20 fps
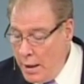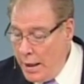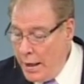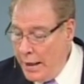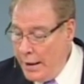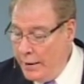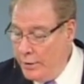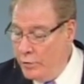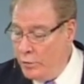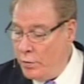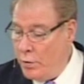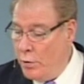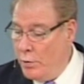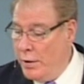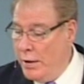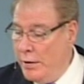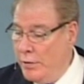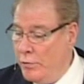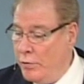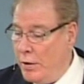And so
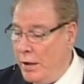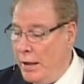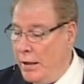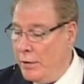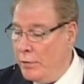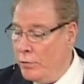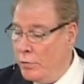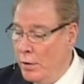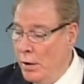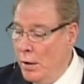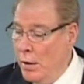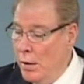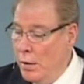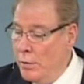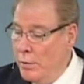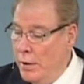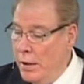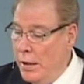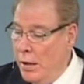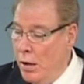he says
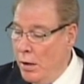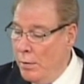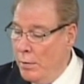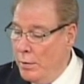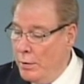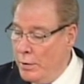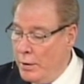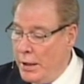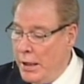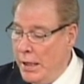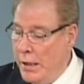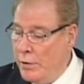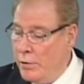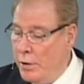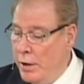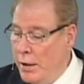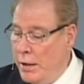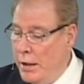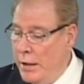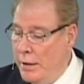the uh, key
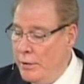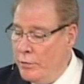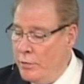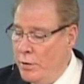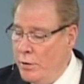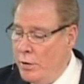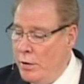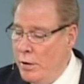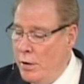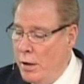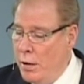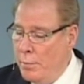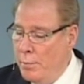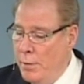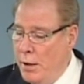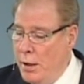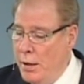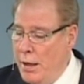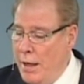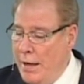thing is that the young
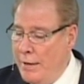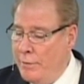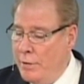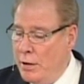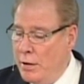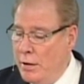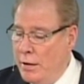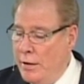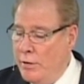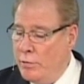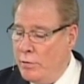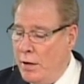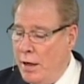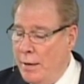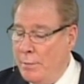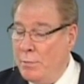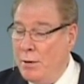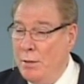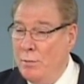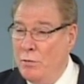men have at least
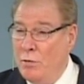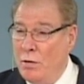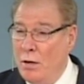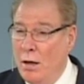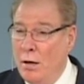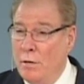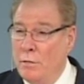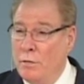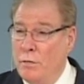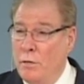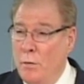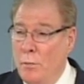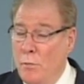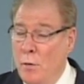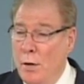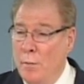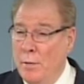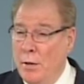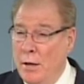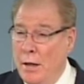kept themselves from
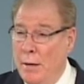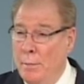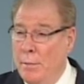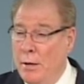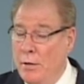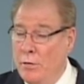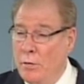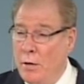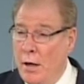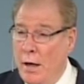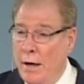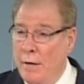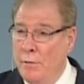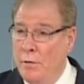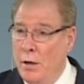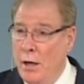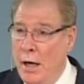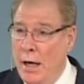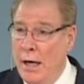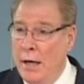women. That means they
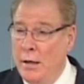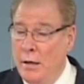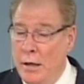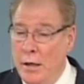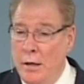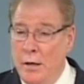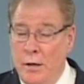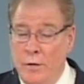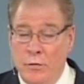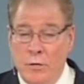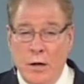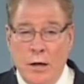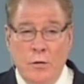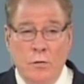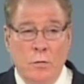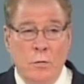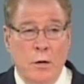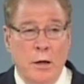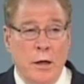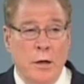haven't had any
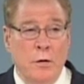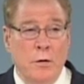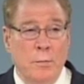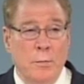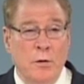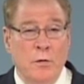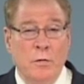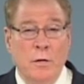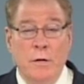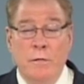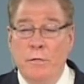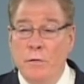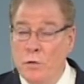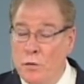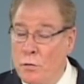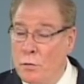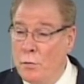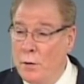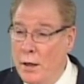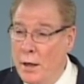sexual intimacy for
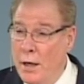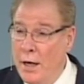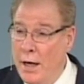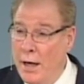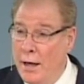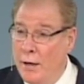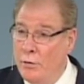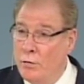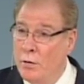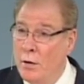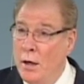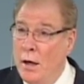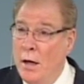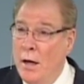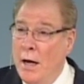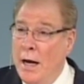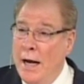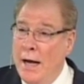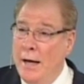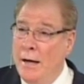three days.
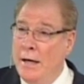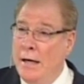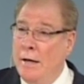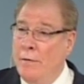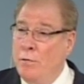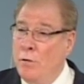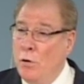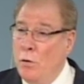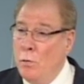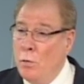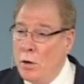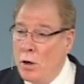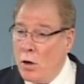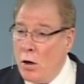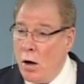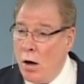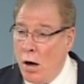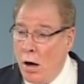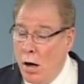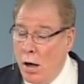And if you
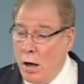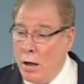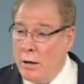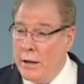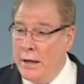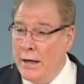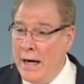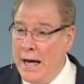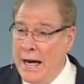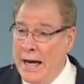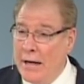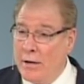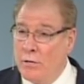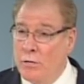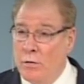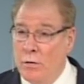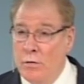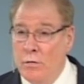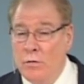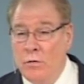recall in
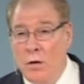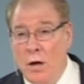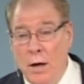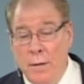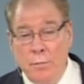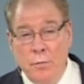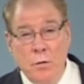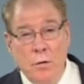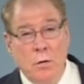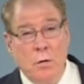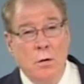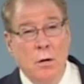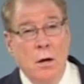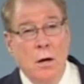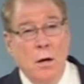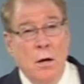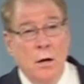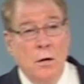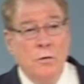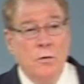Exodus chapter
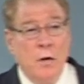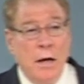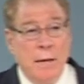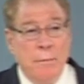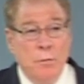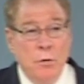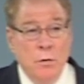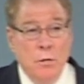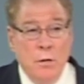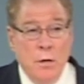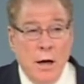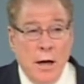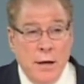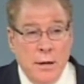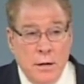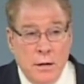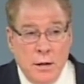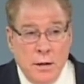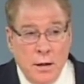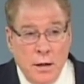chapter
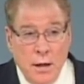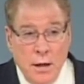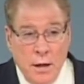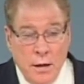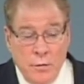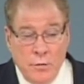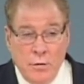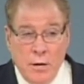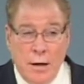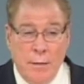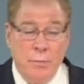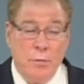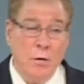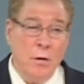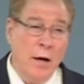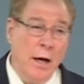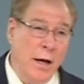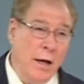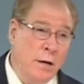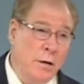nineteen,
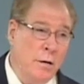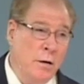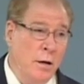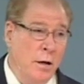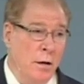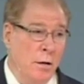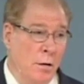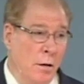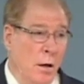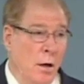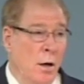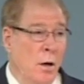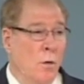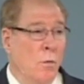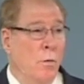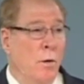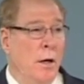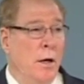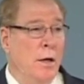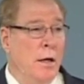chapter eighteen,
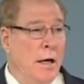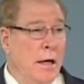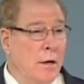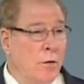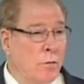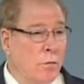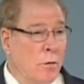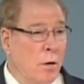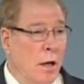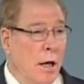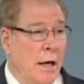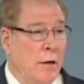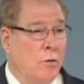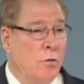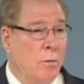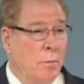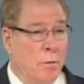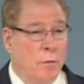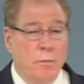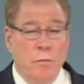when the Israelites
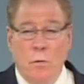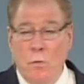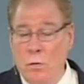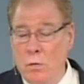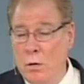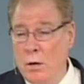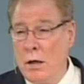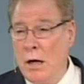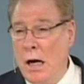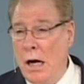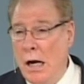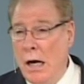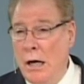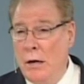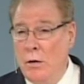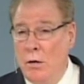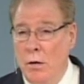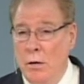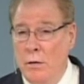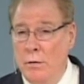are before
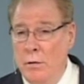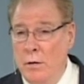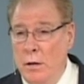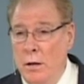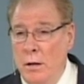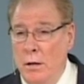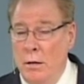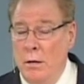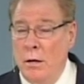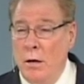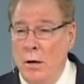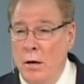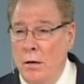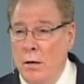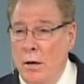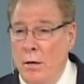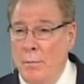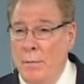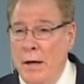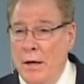God on the on,
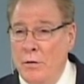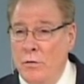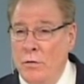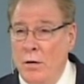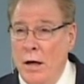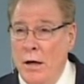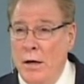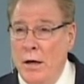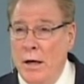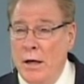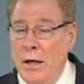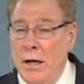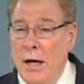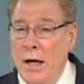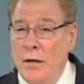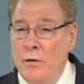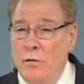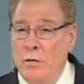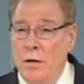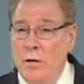on Mount Sinai,
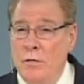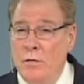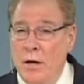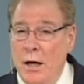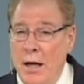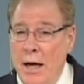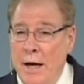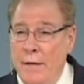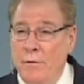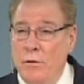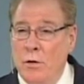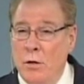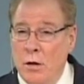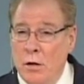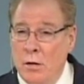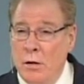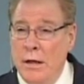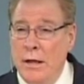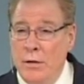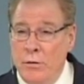God says they have to
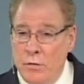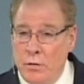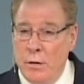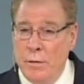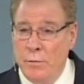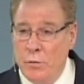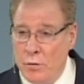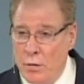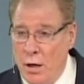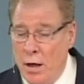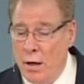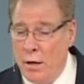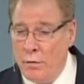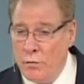cleanse themselves